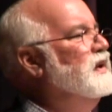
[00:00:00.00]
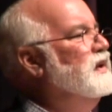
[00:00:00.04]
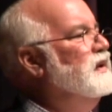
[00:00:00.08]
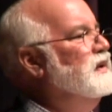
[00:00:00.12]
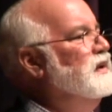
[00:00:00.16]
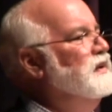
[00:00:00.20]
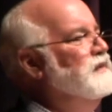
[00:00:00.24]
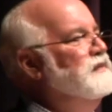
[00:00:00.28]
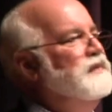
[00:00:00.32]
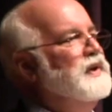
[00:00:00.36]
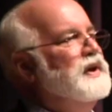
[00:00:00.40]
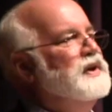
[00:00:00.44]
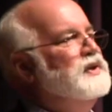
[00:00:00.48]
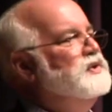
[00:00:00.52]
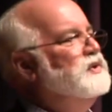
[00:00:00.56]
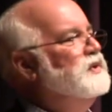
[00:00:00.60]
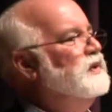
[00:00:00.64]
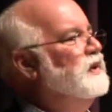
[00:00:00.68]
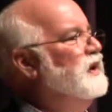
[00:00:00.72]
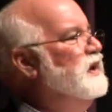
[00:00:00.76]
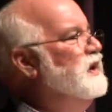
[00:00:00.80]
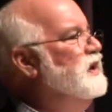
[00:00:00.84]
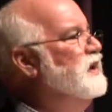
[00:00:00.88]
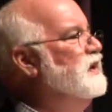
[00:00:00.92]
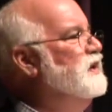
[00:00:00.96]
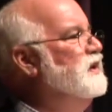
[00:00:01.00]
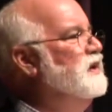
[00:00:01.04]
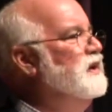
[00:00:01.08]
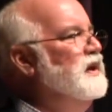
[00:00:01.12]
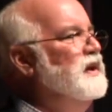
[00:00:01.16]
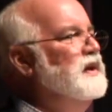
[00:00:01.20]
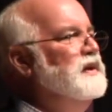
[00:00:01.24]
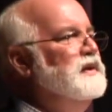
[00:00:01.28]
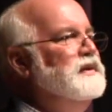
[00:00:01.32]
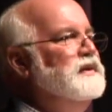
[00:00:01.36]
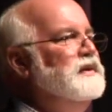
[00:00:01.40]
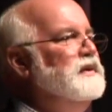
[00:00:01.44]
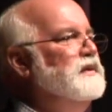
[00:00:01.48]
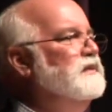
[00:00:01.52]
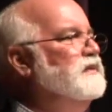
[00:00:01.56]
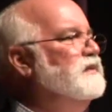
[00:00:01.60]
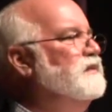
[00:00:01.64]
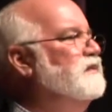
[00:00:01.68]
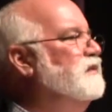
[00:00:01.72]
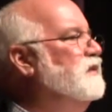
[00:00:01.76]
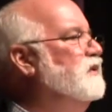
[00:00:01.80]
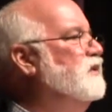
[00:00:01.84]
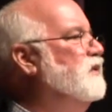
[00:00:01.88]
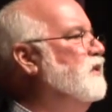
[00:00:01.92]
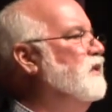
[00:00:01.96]
eventually, and, and you
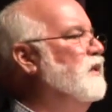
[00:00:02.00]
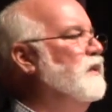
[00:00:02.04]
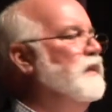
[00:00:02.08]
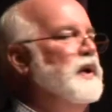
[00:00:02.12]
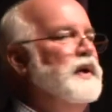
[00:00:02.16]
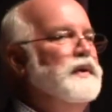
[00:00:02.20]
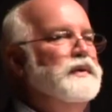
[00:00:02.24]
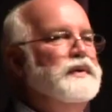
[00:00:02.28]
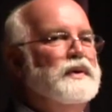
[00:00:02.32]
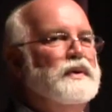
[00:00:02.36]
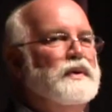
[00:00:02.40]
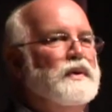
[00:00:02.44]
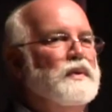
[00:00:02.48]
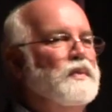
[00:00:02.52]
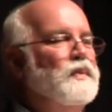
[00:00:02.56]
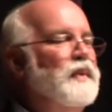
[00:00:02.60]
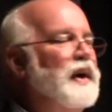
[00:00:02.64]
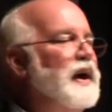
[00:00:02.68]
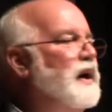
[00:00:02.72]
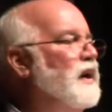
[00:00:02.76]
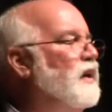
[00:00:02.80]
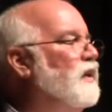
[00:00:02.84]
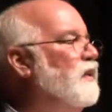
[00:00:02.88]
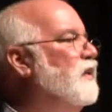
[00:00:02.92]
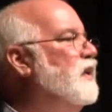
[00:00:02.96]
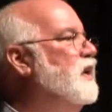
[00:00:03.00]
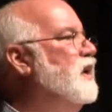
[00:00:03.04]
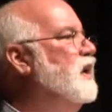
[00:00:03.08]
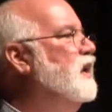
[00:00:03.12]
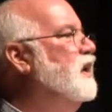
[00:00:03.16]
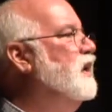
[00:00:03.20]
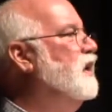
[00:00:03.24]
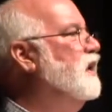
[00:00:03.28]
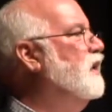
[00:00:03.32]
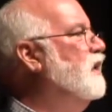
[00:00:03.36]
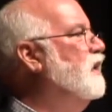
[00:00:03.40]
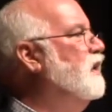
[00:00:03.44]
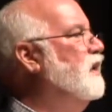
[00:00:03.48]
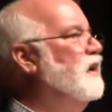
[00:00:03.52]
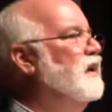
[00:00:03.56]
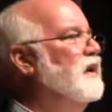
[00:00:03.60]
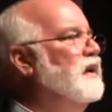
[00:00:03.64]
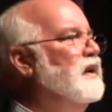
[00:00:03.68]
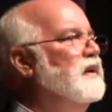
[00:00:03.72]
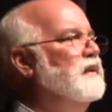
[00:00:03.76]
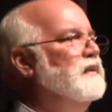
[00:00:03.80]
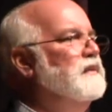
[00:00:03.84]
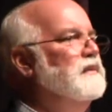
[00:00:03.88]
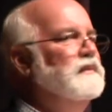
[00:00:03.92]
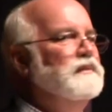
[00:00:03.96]
turn around and you go, wow,
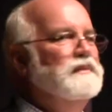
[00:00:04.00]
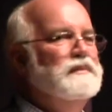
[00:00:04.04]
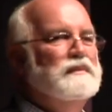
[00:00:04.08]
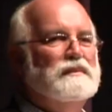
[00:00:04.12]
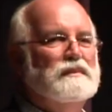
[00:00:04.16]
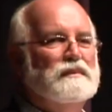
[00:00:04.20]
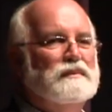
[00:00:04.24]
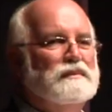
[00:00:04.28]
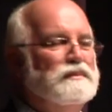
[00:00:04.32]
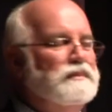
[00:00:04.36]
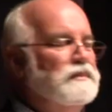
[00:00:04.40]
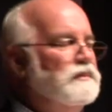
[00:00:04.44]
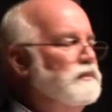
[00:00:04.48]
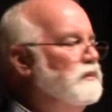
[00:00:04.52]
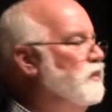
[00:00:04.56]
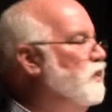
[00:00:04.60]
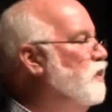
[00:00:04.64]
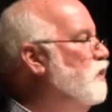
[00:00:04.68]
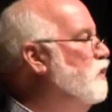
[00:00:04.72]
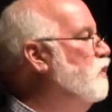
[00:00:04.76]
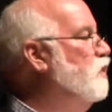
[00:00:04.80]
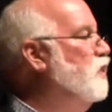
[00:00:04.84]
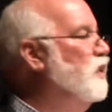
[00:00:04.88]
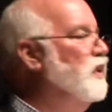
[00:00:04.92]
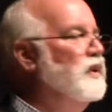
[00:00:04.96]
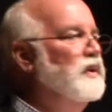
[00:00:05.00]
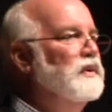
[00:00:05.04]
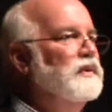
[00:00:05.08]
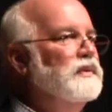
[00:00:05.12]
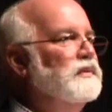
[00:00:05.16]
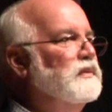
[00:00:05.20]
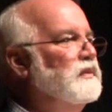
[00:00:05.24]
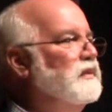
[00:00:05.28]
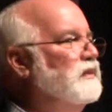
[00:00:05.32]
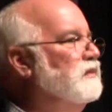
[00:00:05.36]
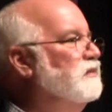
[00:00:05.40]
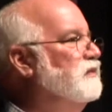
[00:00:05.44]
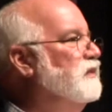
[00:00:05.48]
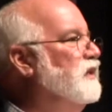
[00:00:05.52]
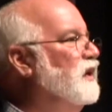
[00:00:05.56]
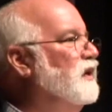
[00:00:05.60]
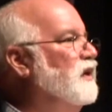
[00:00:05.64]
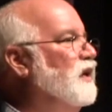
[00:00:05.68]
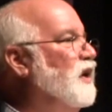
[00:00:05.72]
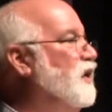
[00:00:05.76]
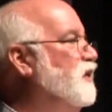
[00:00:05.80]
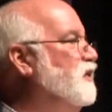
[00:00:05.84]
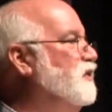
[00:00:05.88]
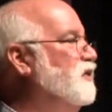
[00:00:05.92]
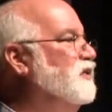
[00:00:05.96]
uh, we're the
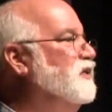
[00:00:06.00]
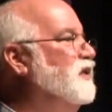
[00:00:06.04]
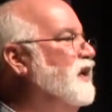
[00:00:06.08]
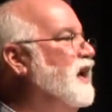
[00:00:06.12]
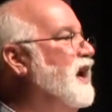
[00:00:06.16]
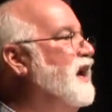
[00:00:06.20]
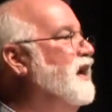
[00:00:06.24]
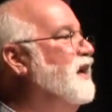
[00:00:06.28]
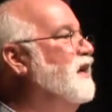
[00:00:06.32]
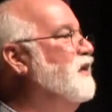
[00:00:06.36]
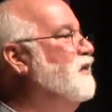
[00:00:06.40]
largest gang